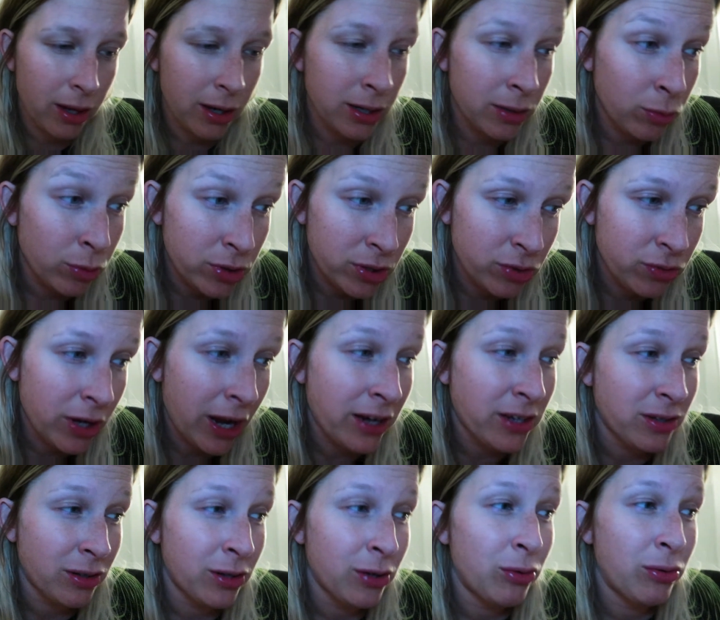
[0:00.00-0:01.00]
And it was
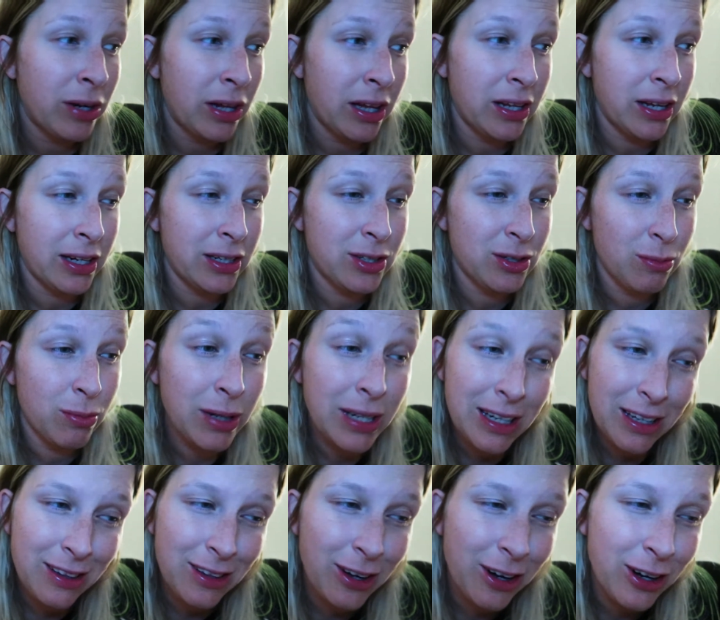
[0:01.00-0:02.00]
actually really nice to be in the